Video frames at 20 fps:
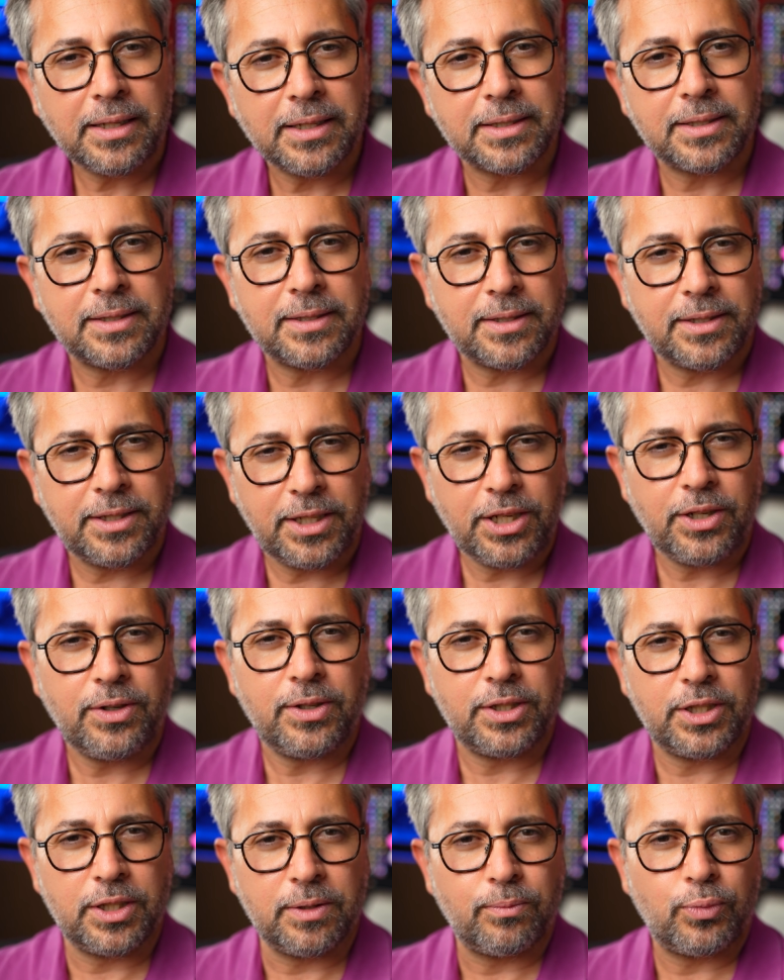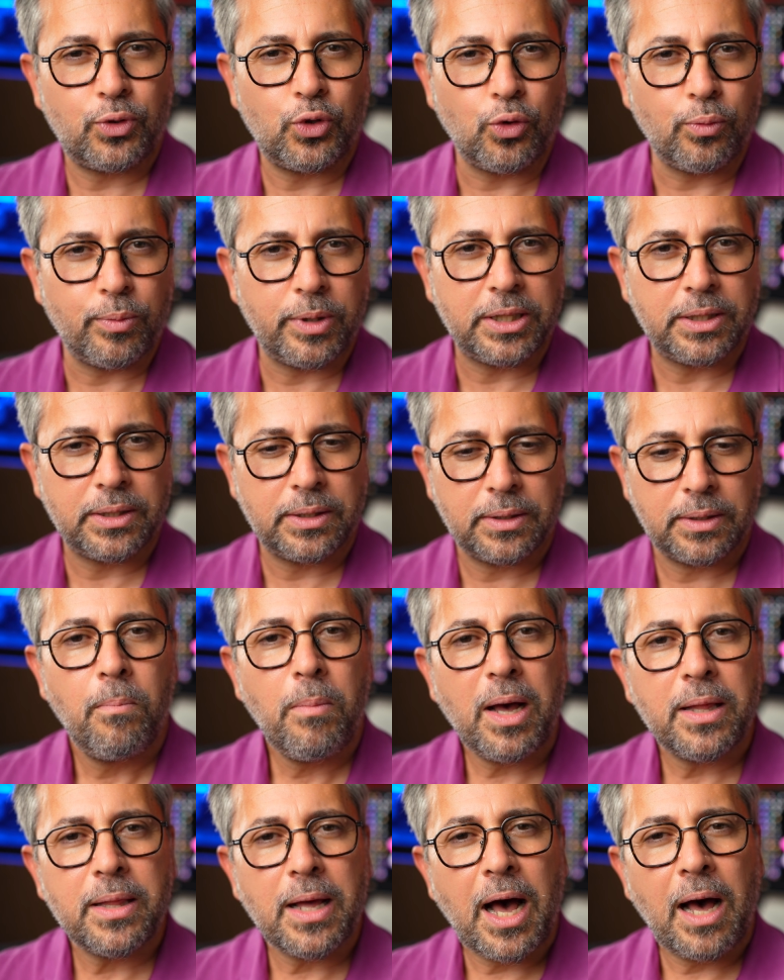is serious improvement.
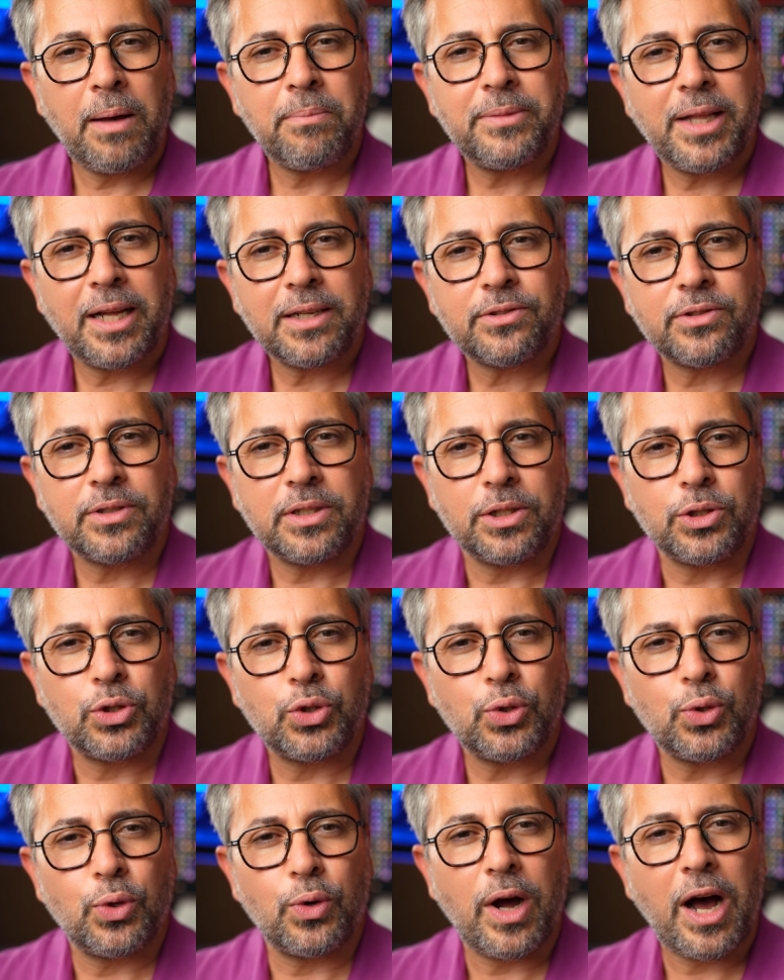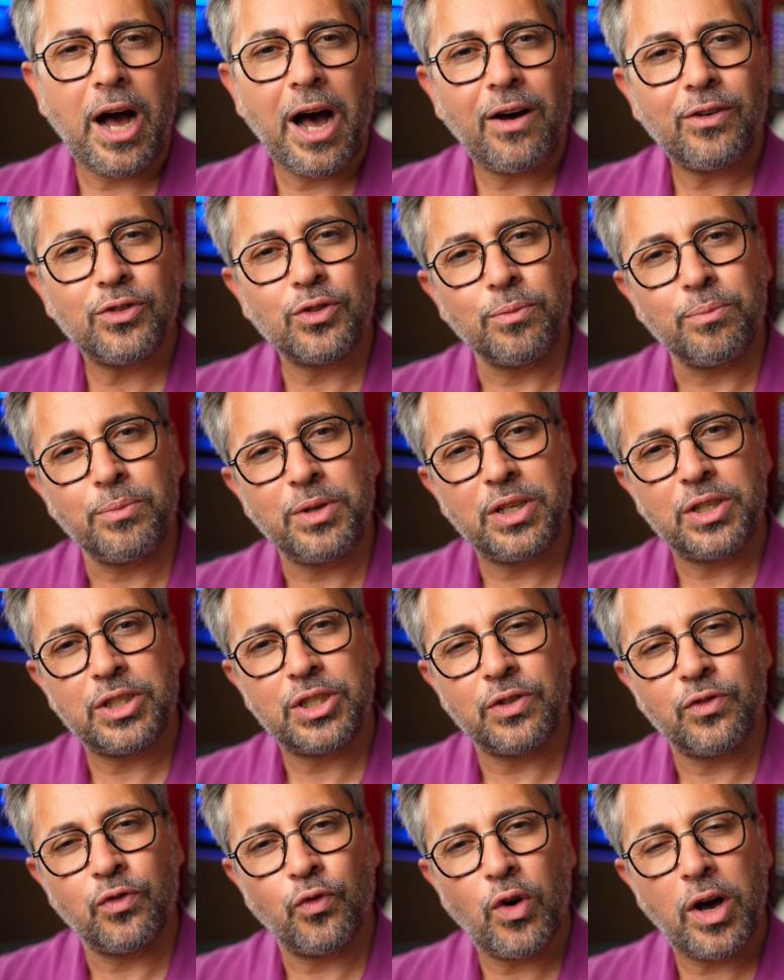But I'm not really sure how the
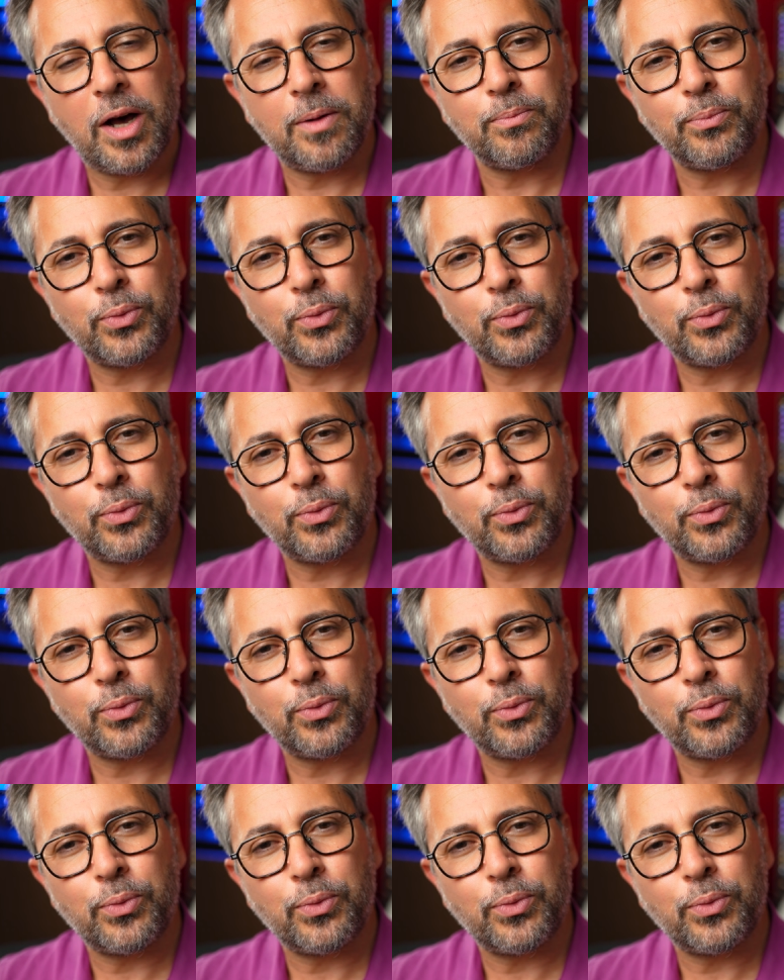Mission 1